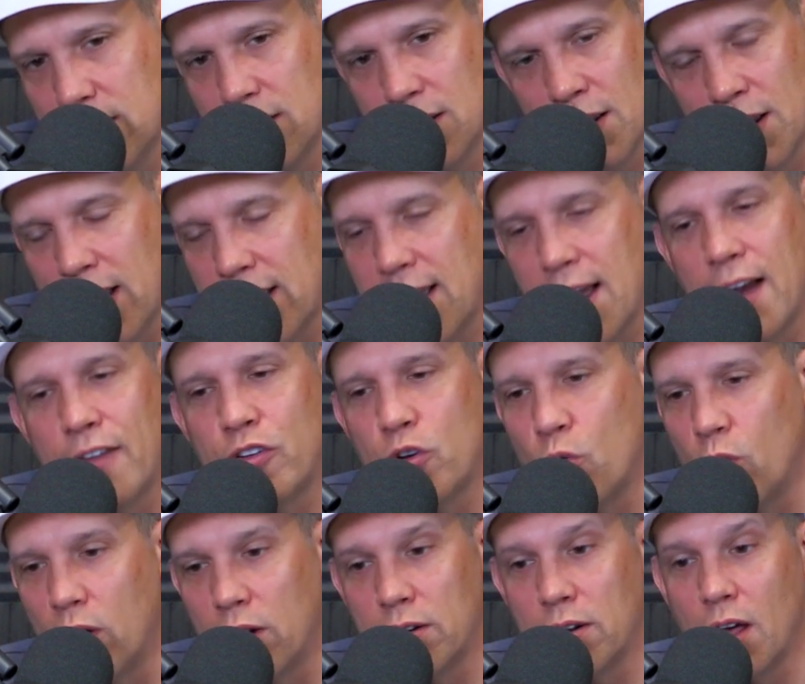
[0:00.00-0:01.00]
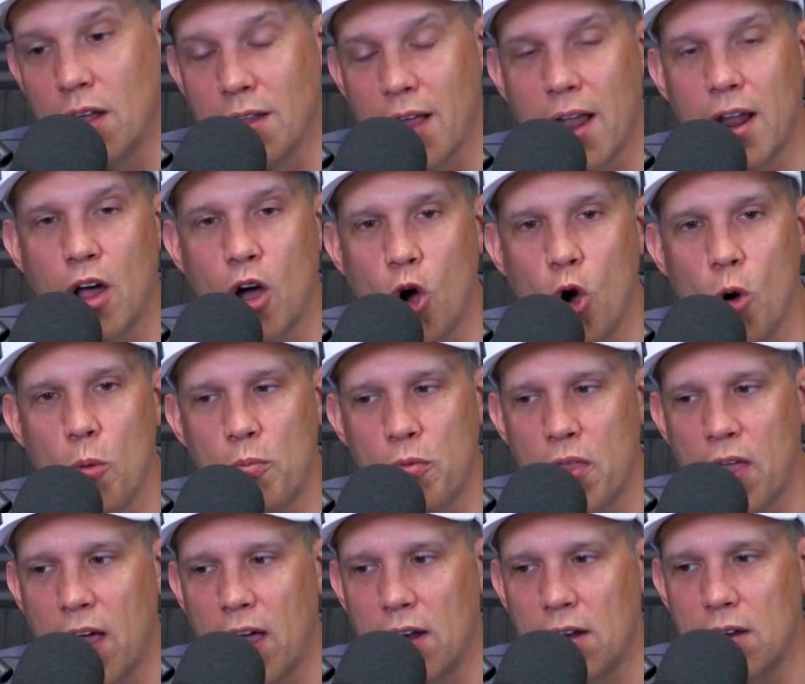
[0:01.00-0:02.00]
like everyone, a lot of hope
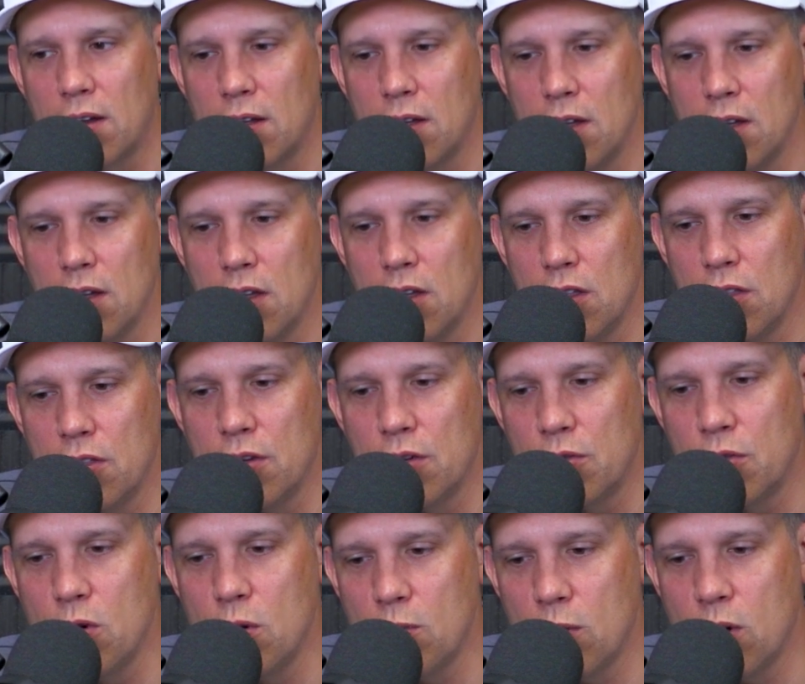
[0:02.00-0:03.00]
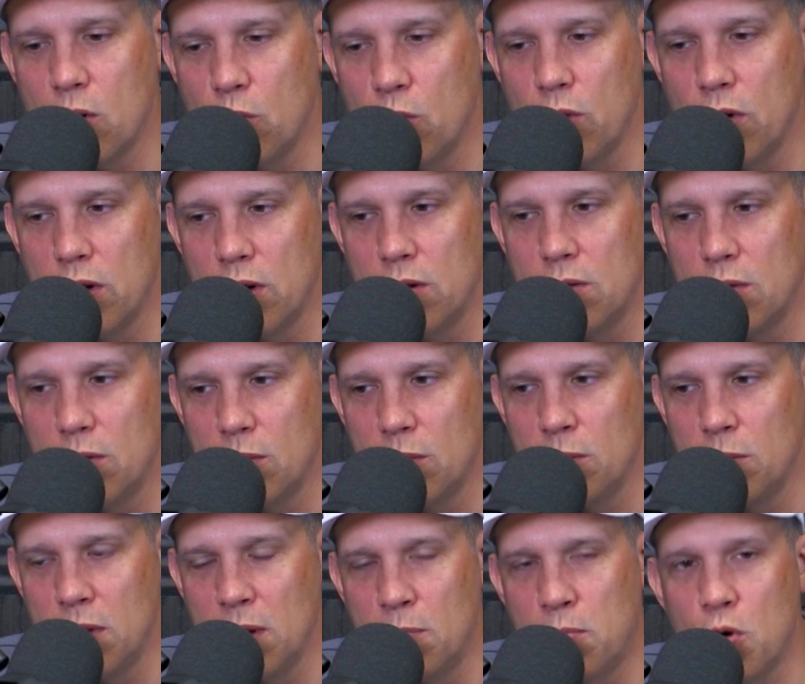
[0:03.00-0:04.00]
that the rumor would
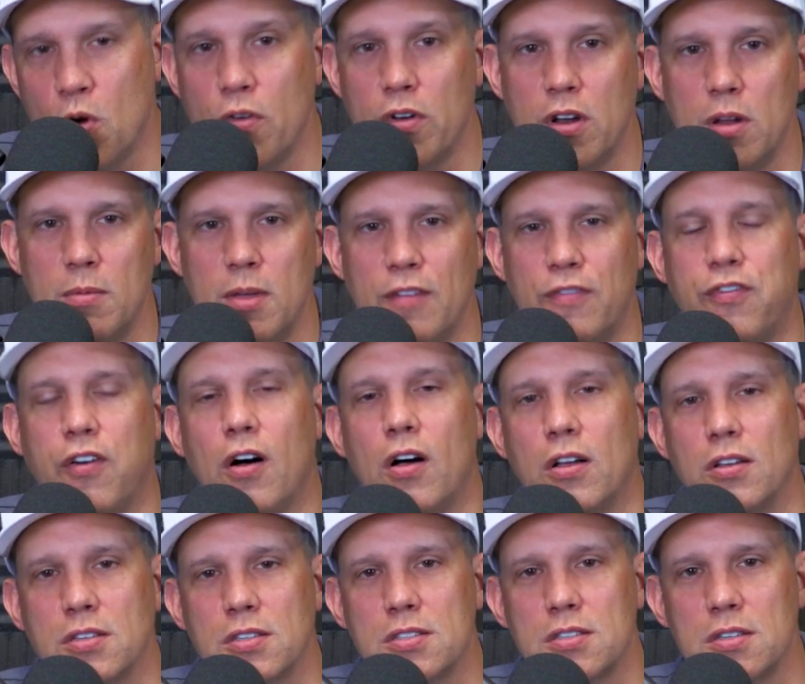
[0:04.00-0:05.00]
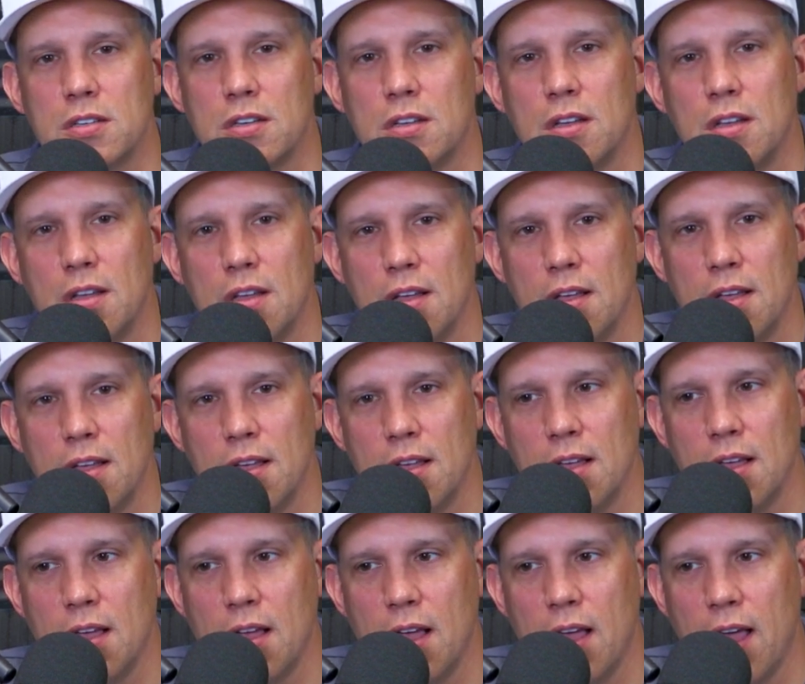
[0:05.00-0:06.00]
be proven to be false.
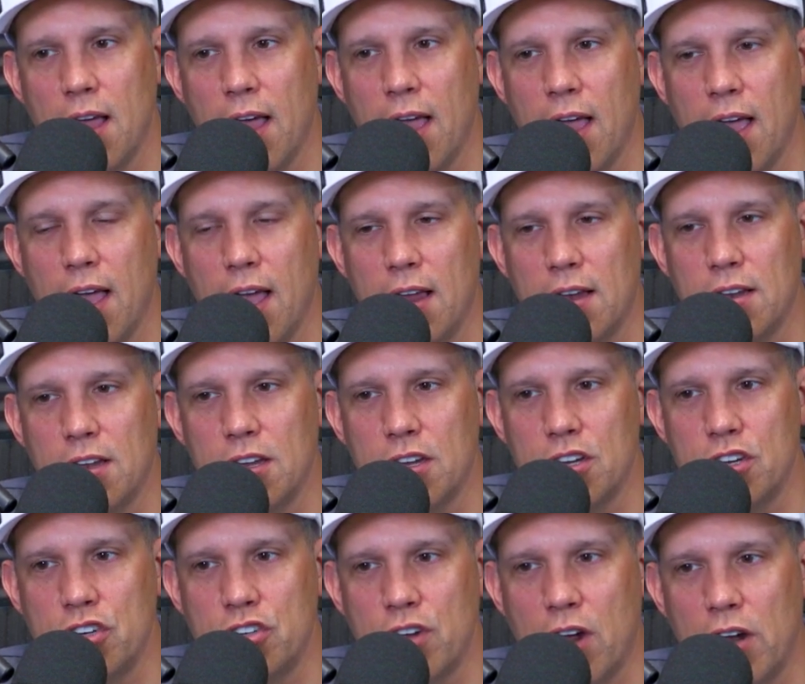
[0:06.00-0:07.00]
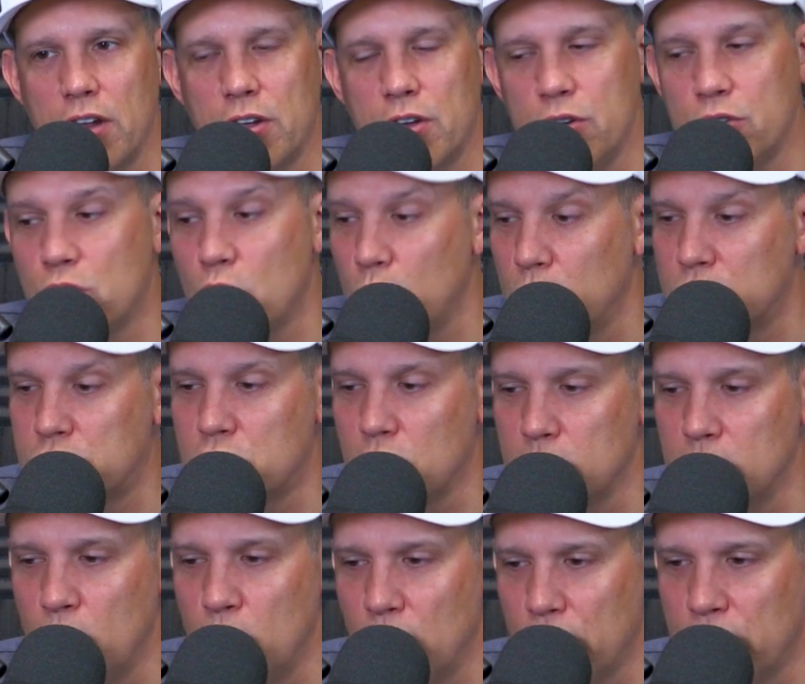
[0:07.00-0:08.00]
And Johnny Gaudreau would still
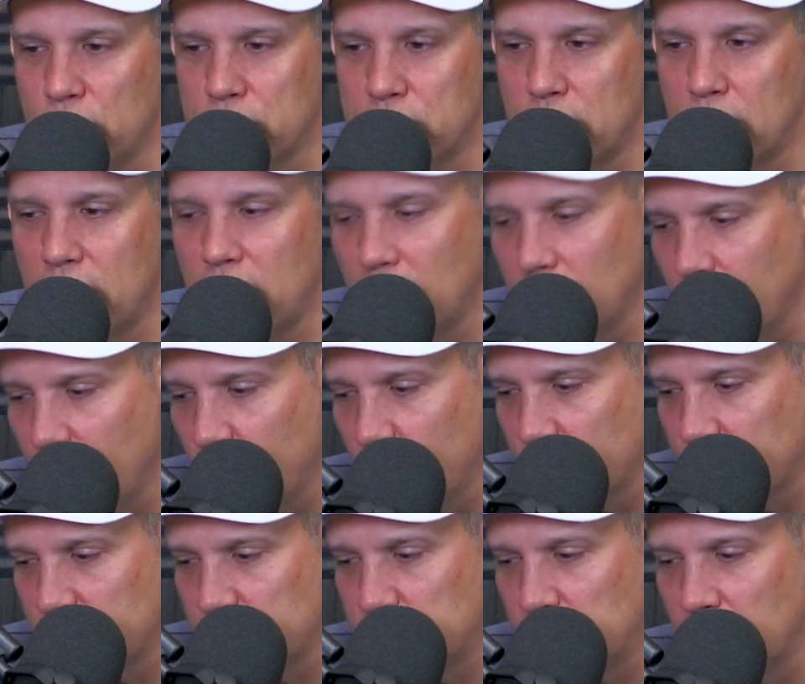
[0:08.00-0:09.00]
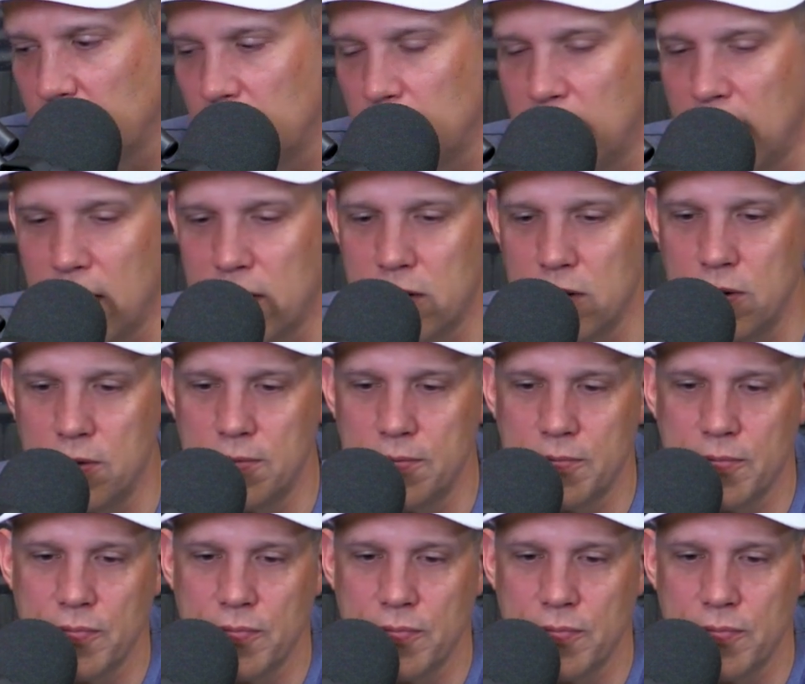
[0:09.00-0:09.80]
be with us today, along with his brother Matthew.